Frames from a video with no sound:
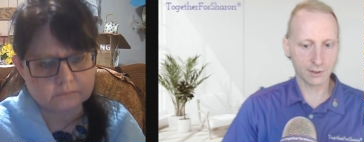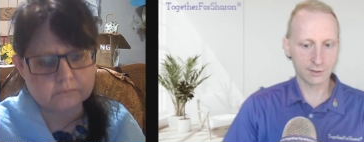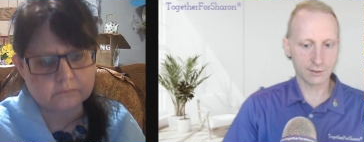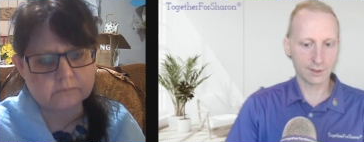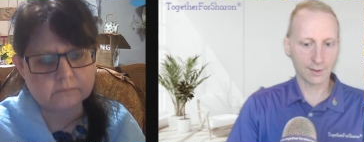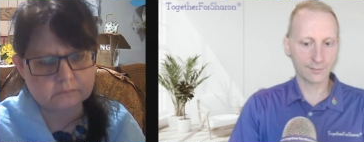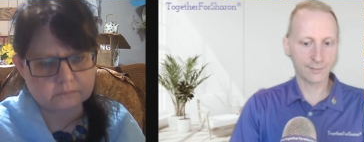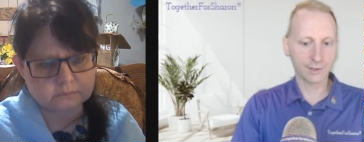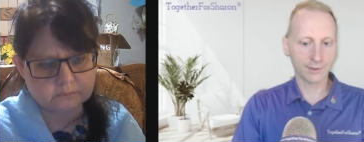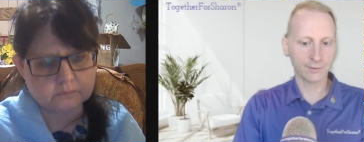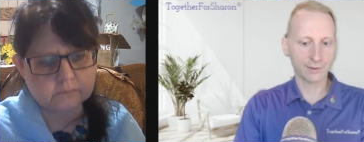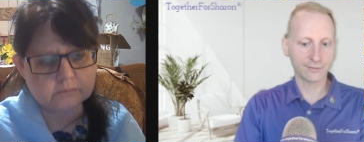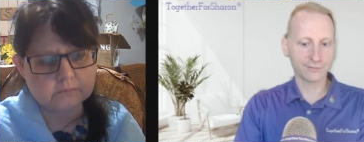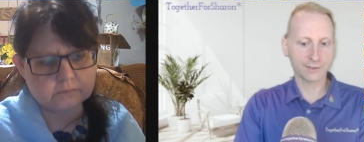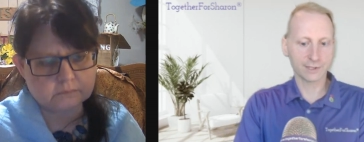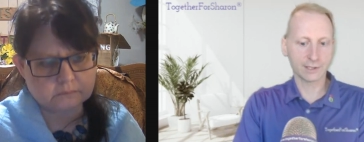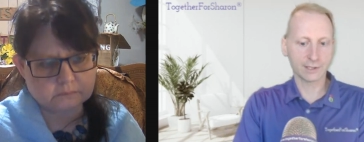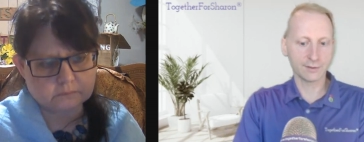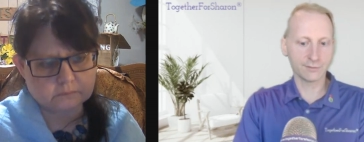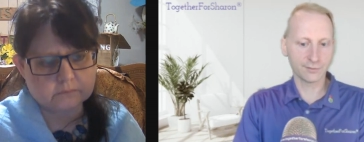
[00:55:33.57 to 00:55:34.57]
Speaker 1: uh, something we have
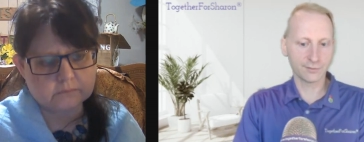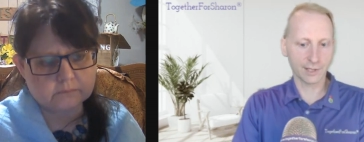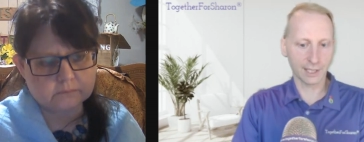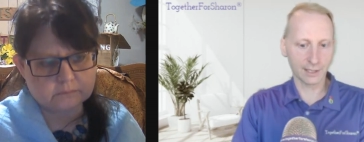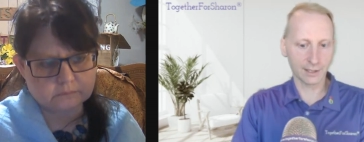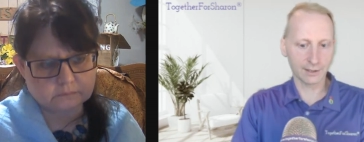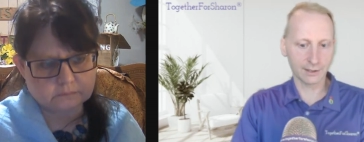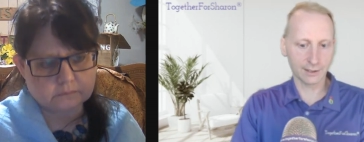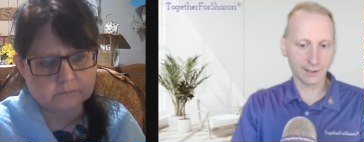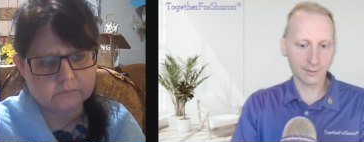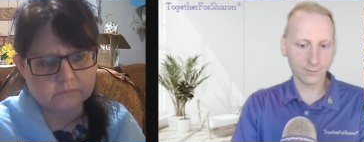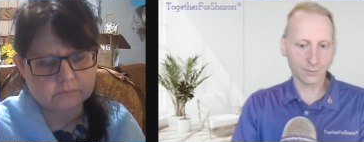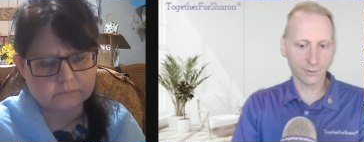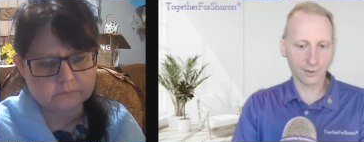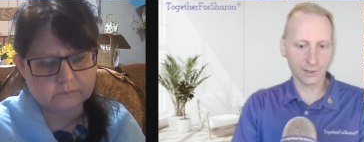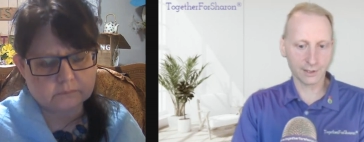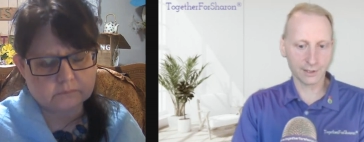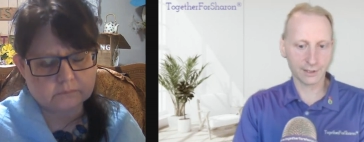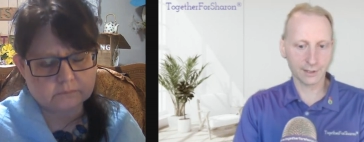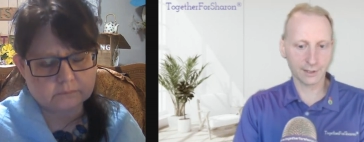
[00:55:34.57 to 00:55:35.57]
to keep fighting, keep
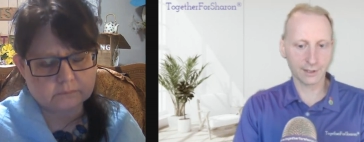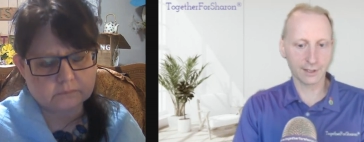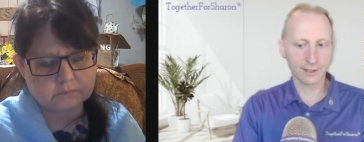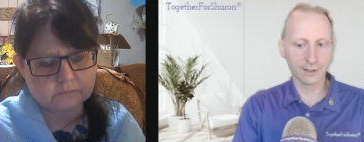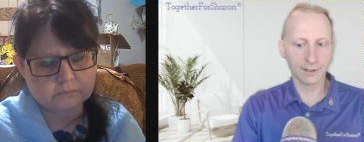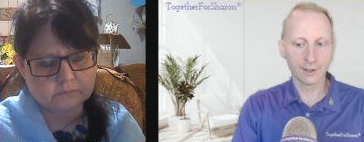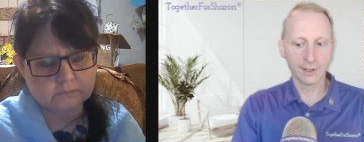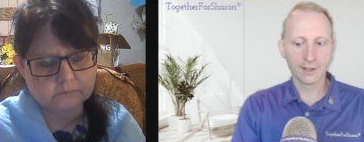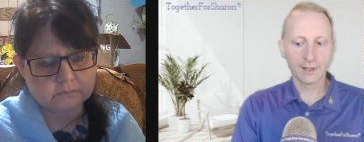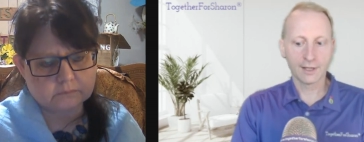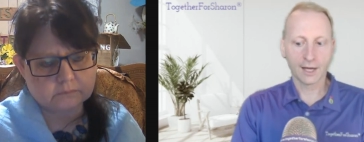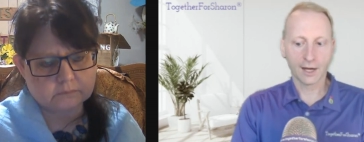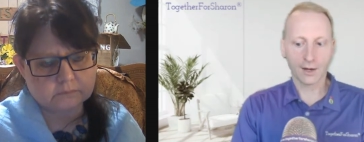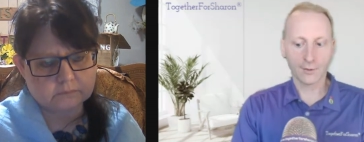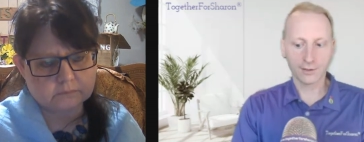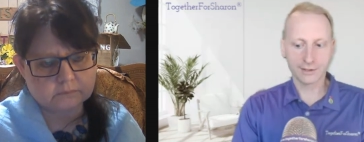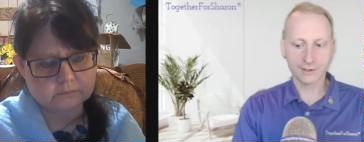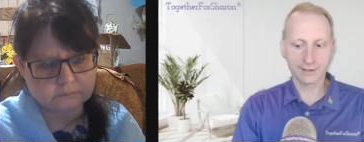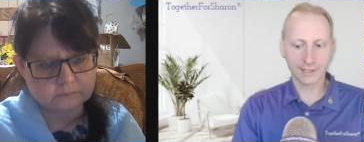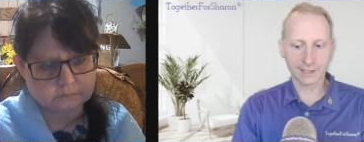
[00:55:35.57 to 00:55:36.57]
working. And I
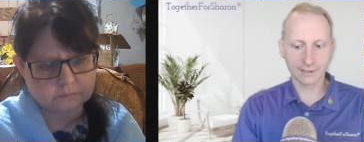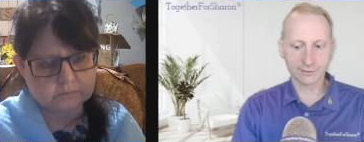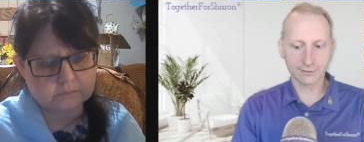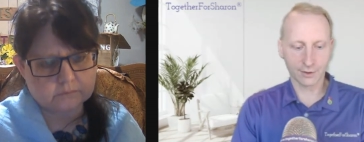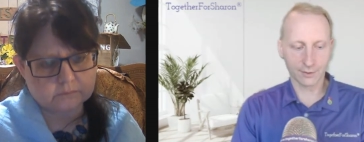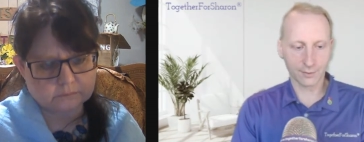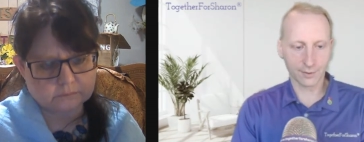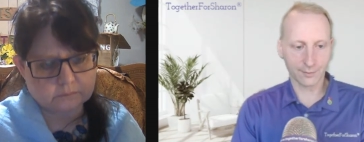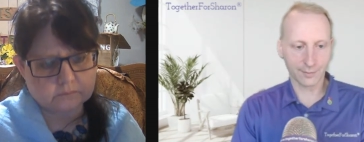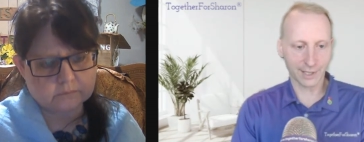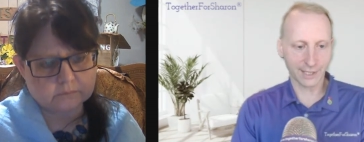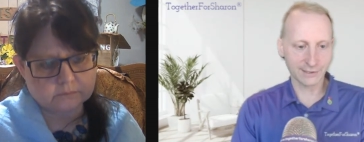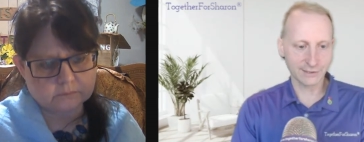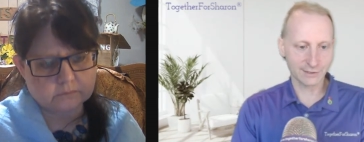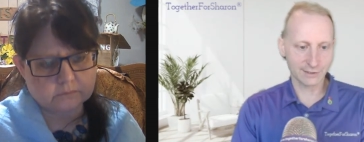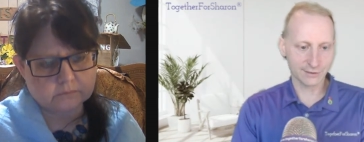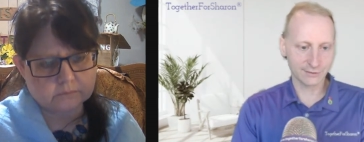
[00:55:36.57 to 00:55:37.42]
always think, do I want my